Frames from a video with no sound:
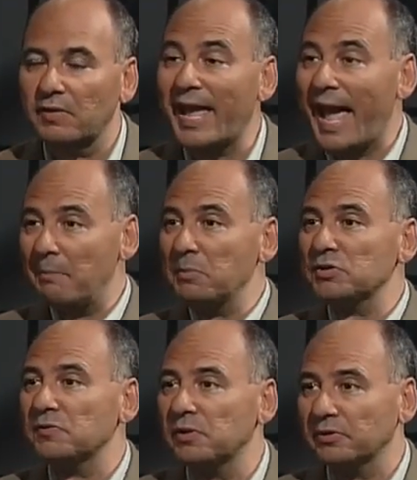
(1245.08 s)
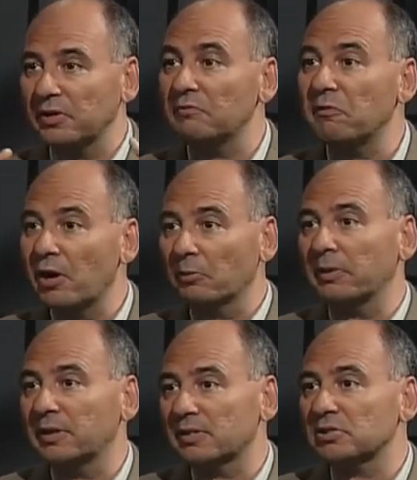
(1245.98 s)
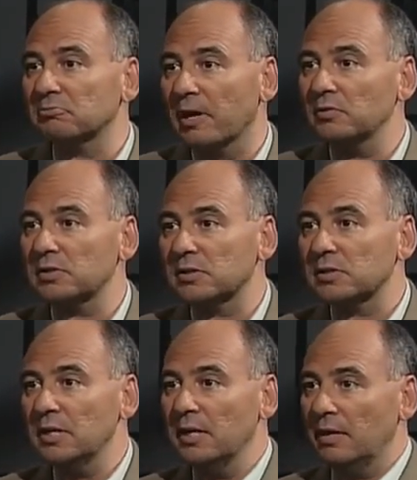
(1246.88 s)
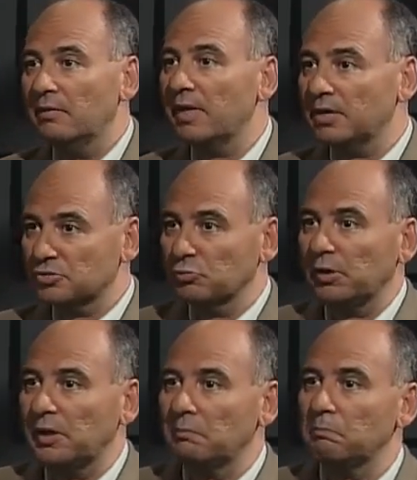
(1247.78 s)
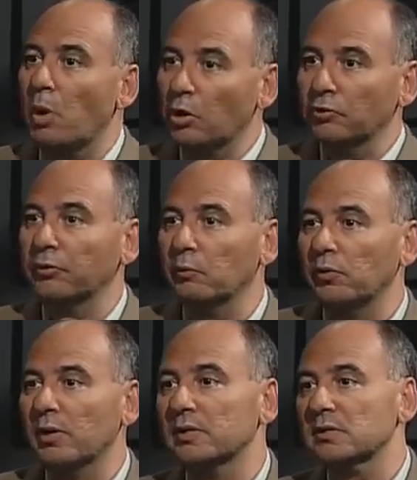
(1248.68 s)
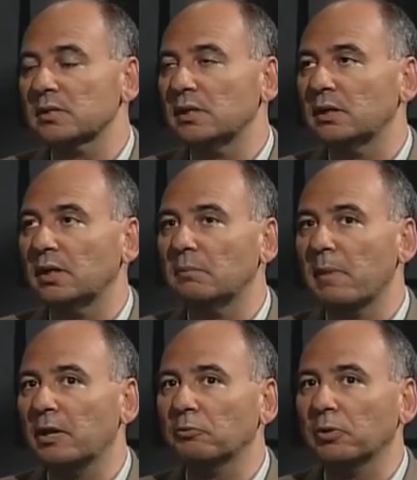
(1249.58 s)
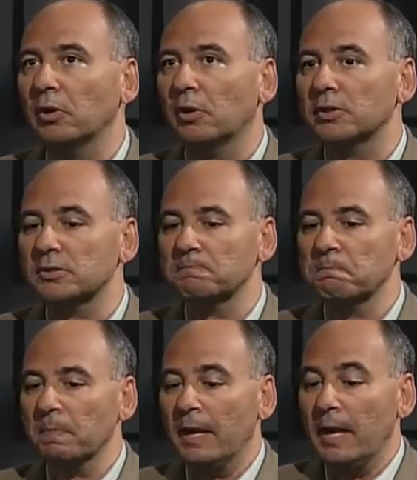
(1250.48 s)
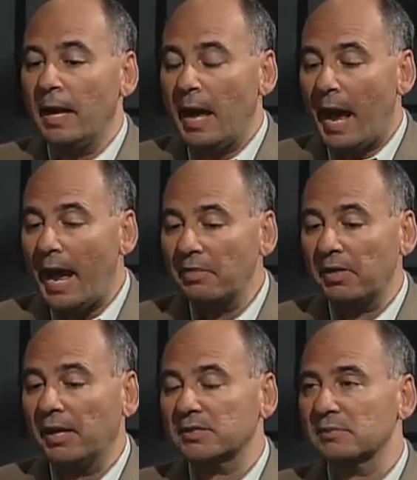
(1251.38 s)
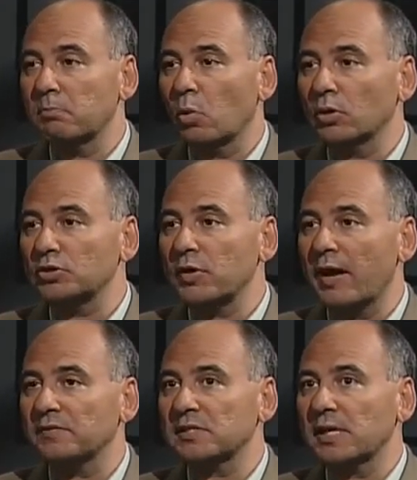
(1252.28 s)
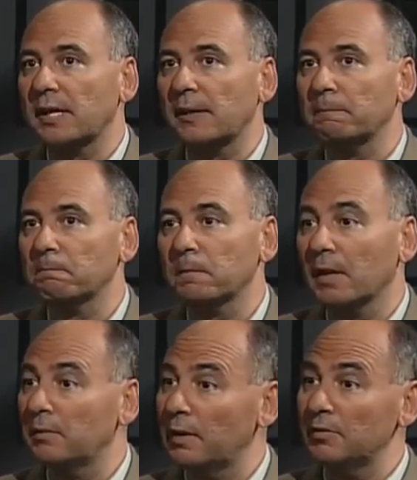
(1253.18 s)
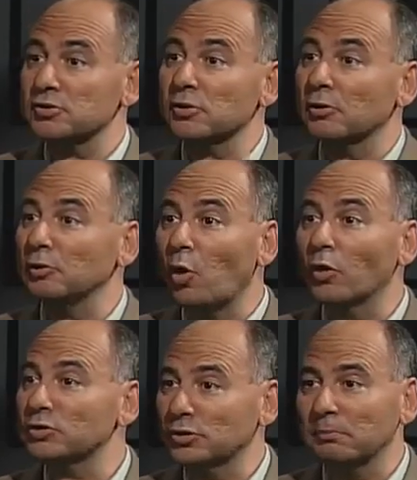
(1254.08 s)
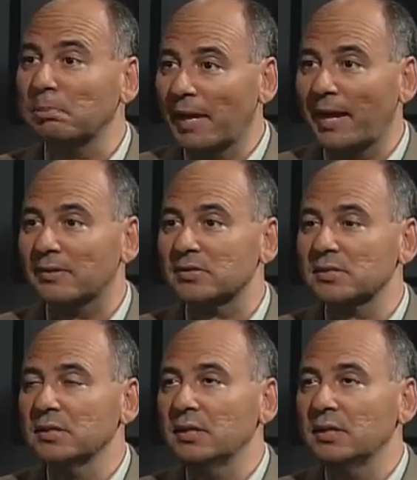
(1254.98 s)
atmosphere and the environment that surrounds us that is really partnering with us in many regards. I think it's important to have, say, and these are our long-term plans,